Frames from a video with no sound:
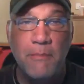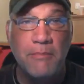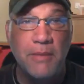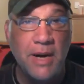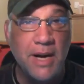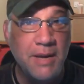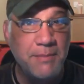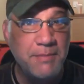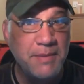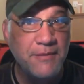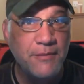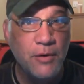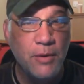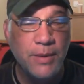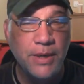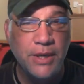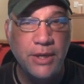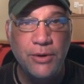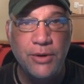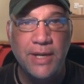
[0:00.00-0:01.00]
But before
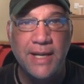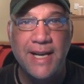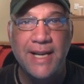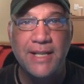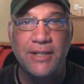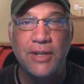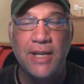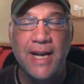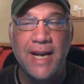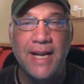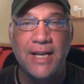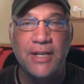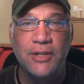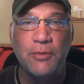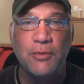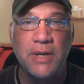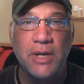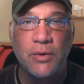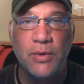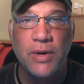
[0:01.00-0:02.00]
we do, I'm going to ask you guys,
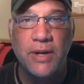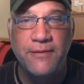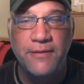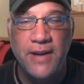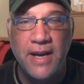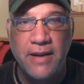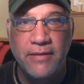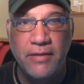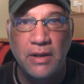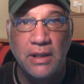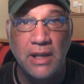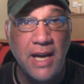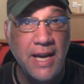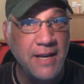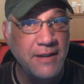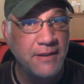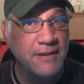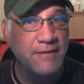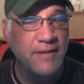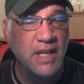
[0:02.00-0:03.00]
do me a quick favor,
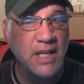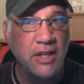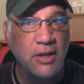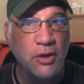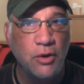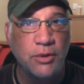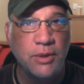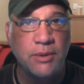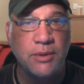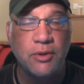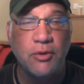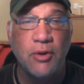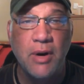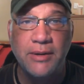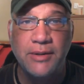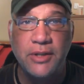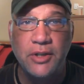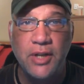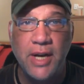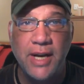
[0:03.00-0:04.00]
like the video, subscribe
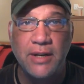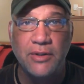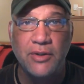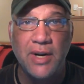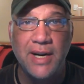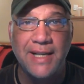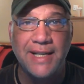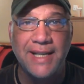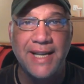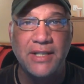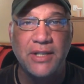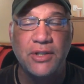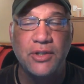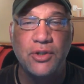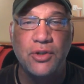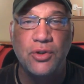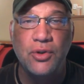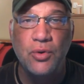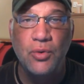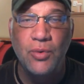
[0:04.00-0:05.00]
to the channel, trying to get to
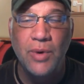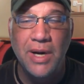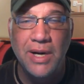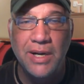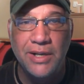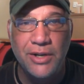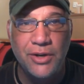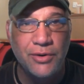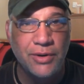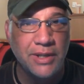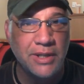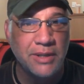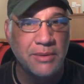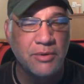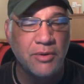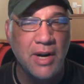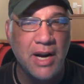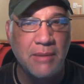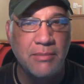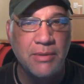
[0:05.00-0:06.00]
two hundred
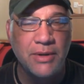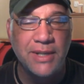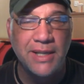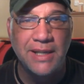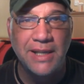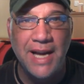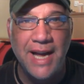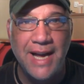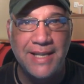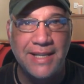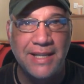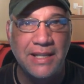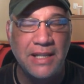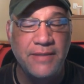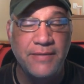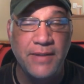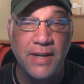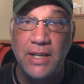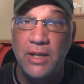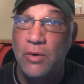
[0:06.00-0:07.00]
subscribers, and lastly,
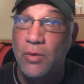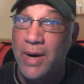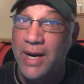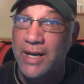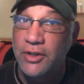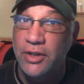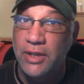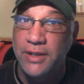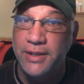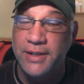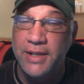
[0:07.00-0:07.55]
leave any questions,